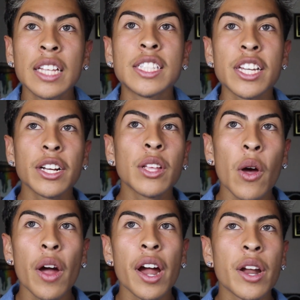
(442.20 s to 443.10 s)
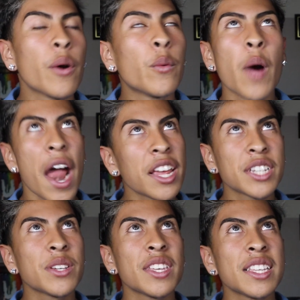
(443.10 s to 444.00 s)
dear Lord, why do you
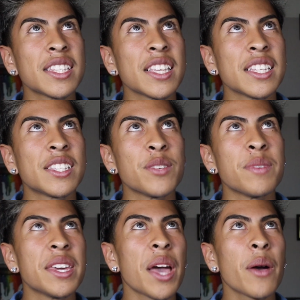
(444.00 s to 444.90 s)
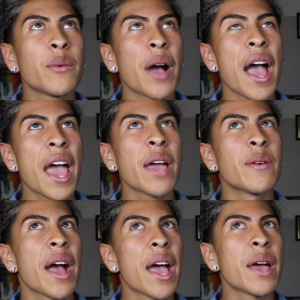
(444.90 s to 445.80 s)
do these things to me?
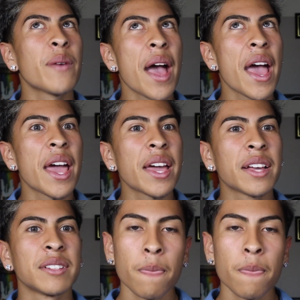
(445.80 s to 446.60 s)
Why?